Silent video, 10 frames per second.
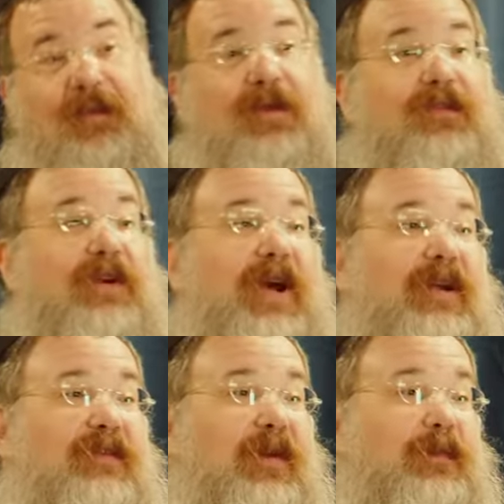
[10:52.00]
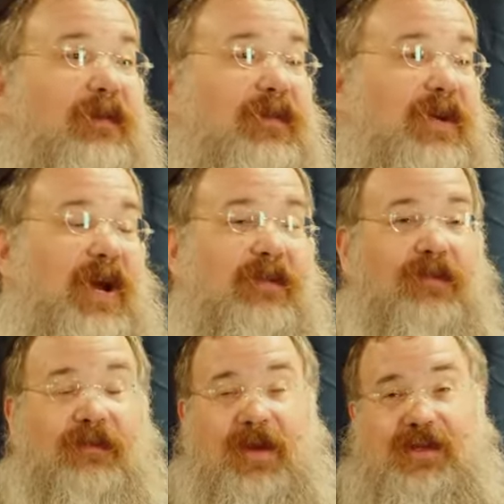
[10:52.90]
there's a concept of the
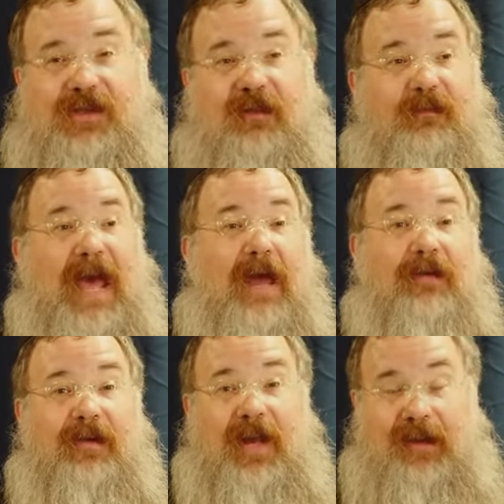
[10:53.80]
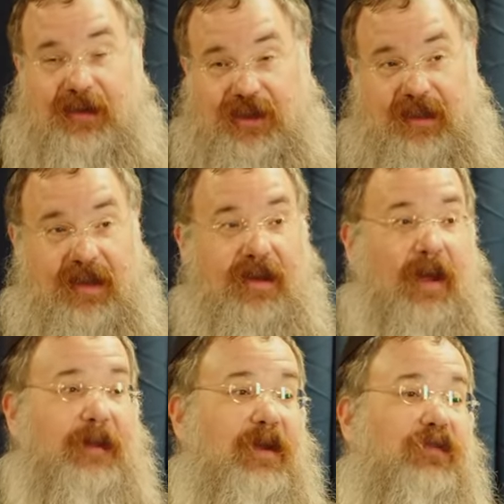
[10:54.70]
conservation of matter and energy, that
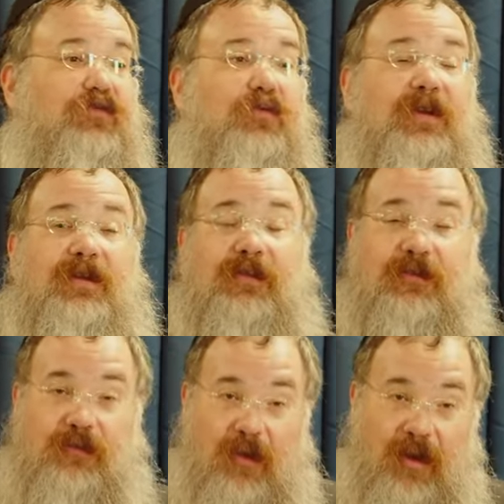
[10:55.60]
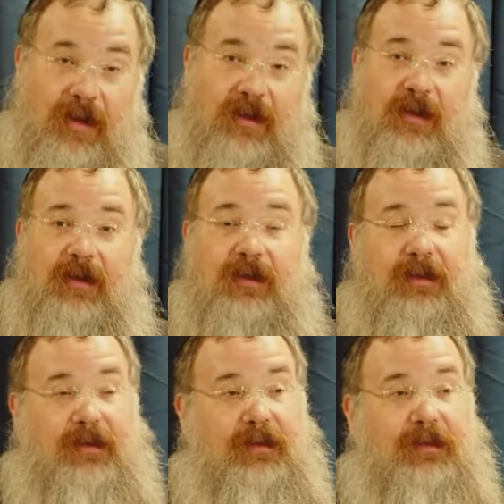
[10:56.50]
nothing is truly destroyed.
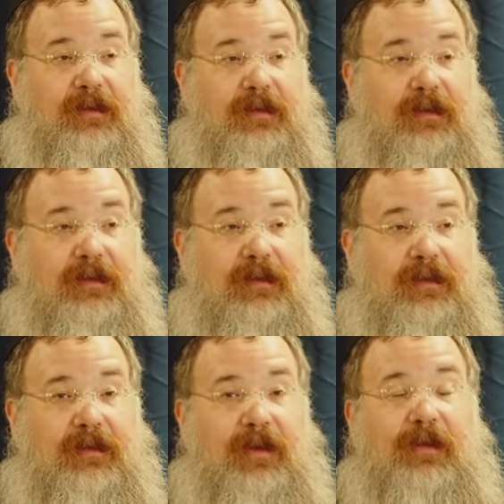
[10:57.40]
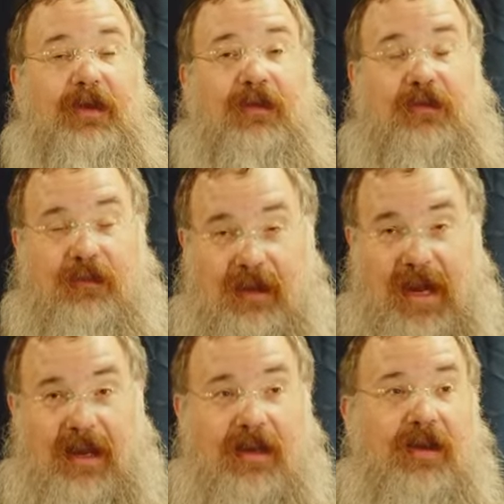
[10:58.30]
Nothing is
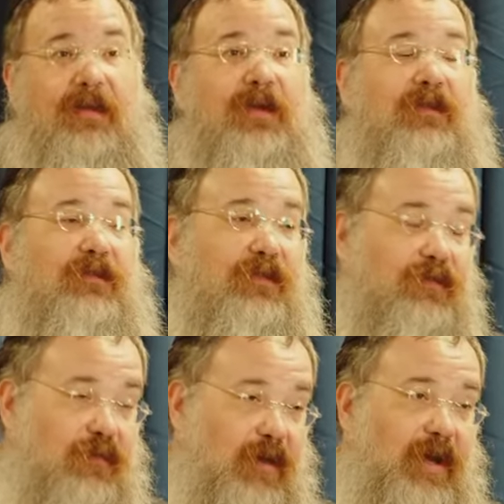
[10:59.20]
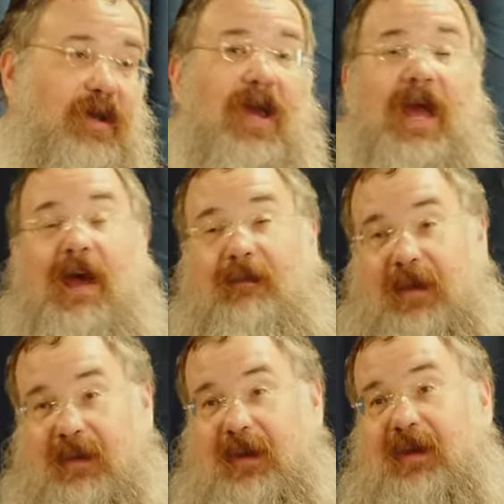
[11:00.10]
created, nothing is destroyed,
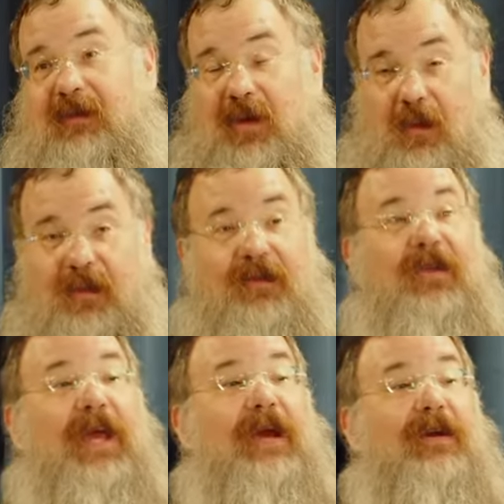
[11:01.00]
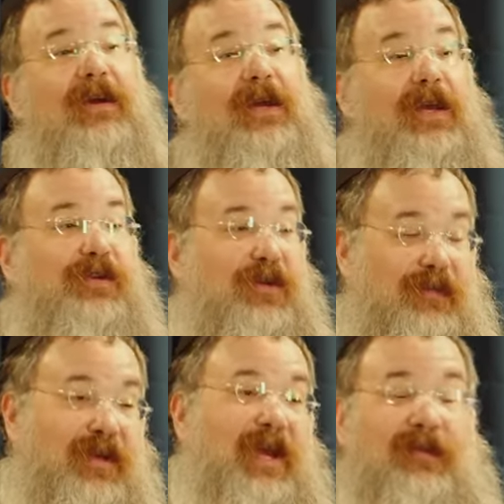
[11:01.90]
everything is always there. It
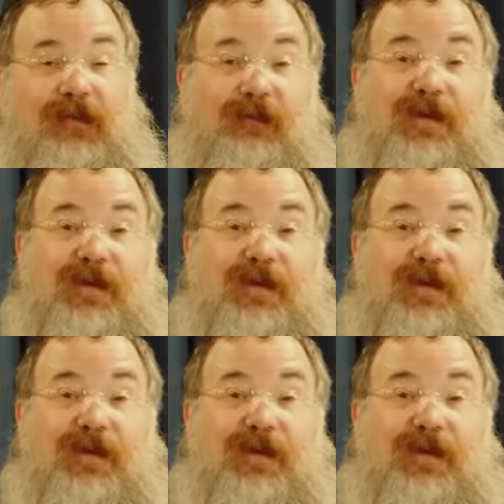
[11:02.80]
just gets